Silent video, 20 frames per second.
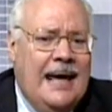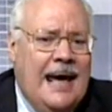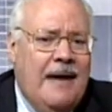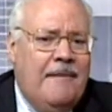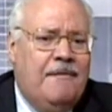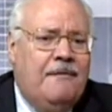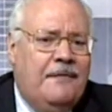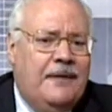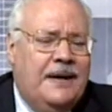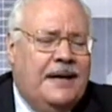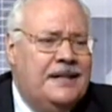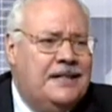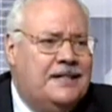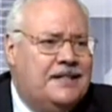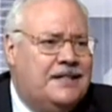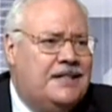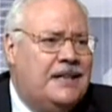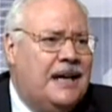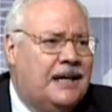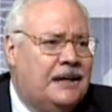every
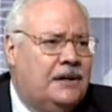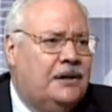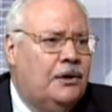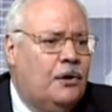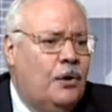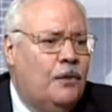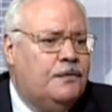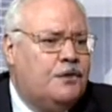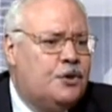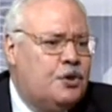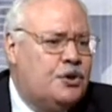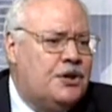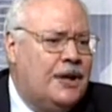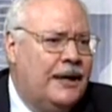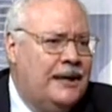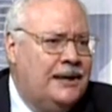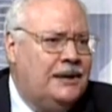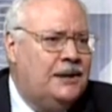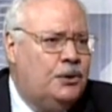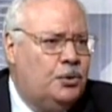sector of
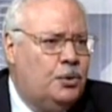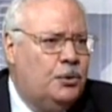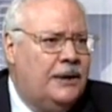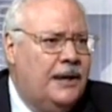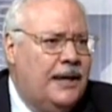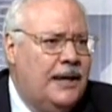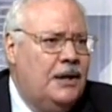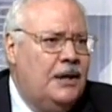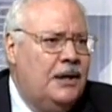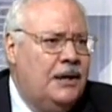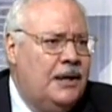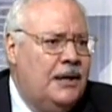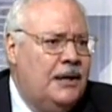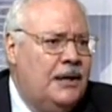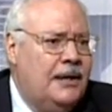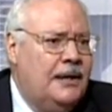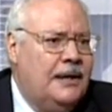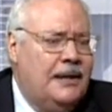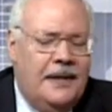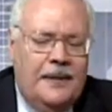society today,
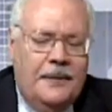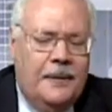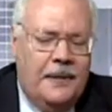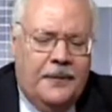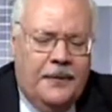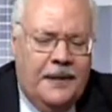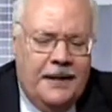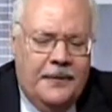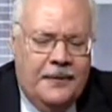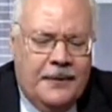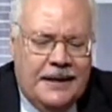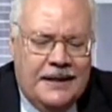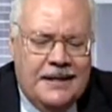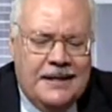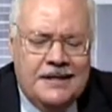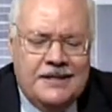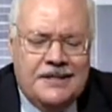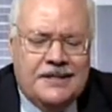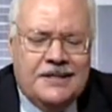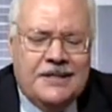there
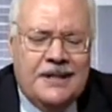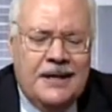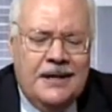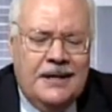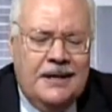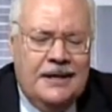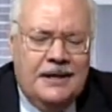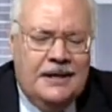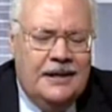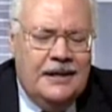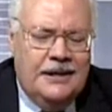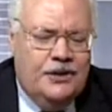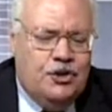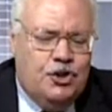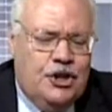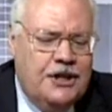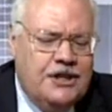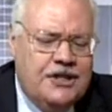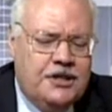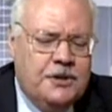is a
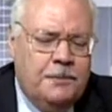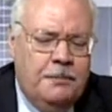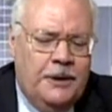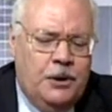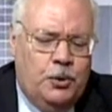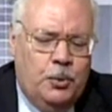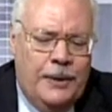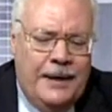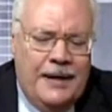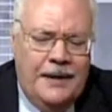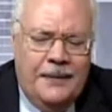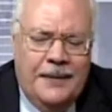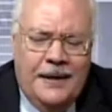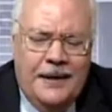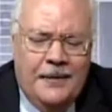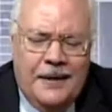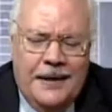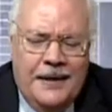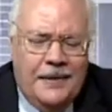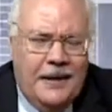schism between
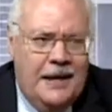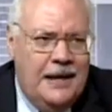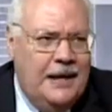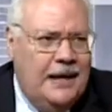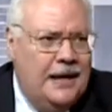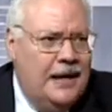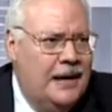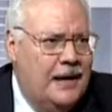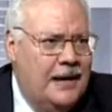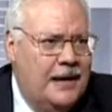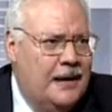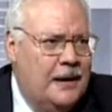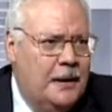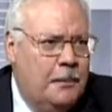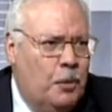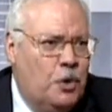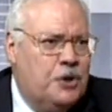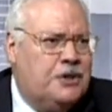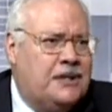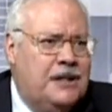the
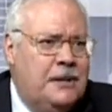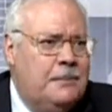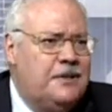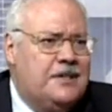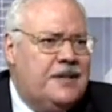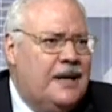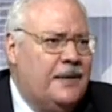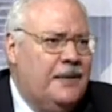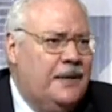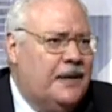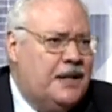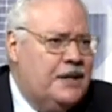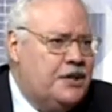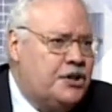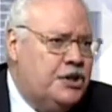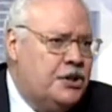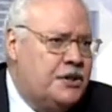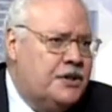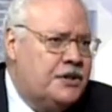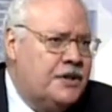Muslims and the
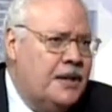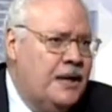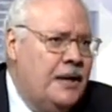Christians.